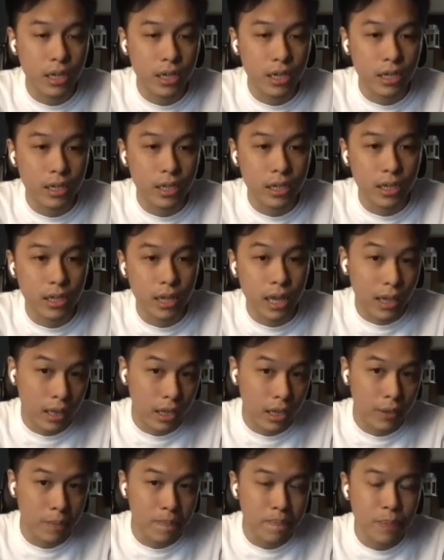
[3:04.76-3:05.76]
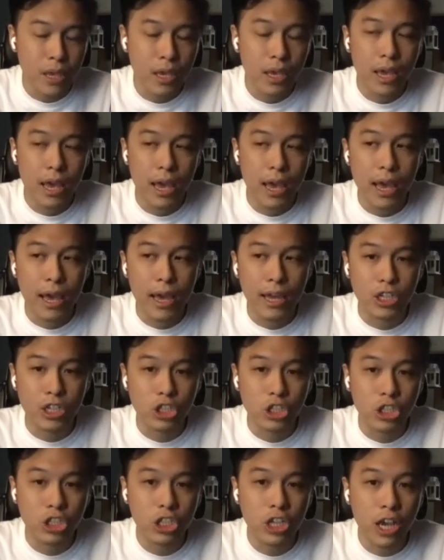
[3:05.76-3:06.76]
in LA.
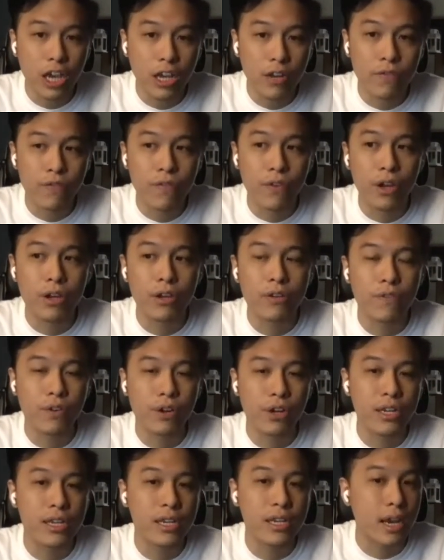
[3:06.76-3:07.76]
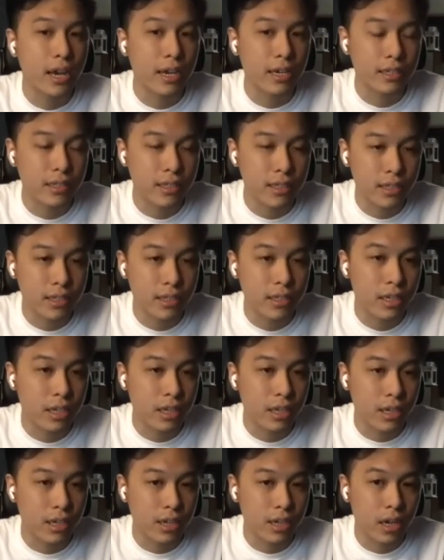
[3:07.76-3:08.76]
And she had a very, very nice,
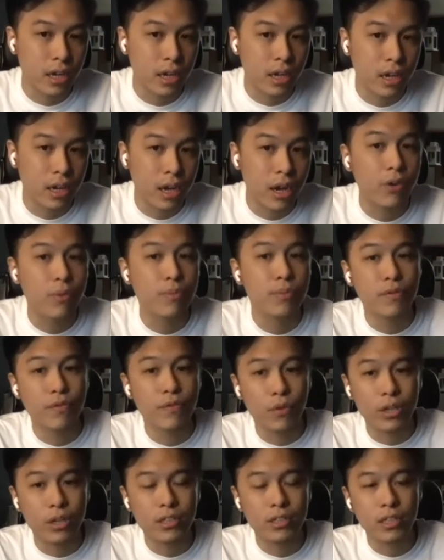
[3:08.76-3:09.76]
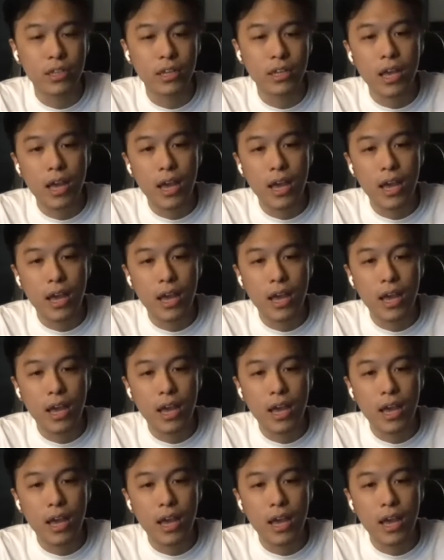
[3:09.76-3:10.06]
distinct R&B voice.